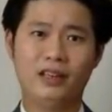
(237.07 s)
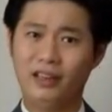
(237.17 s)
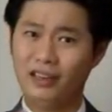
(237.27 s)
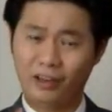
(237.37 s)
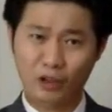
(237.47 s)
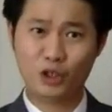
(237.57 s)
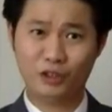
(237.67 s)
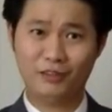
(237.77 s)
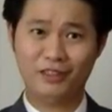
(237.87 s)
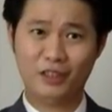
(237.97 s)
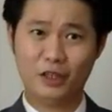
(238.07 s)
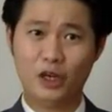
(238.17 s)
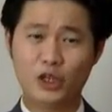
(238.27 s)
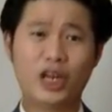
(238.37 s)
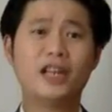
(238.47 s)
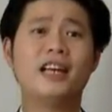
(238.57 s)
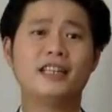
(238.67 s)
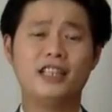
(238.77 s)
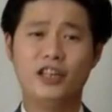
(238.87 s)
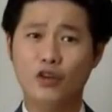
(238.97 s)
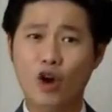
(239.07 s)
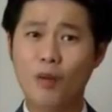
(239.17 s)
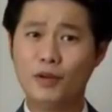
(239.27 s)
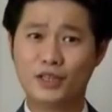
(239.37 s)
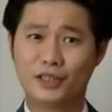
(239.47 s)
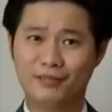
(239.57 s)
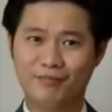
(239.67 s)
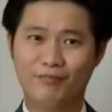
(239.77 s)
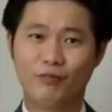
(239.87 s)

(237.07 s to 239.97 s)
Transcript: Now, in addition, China has enormous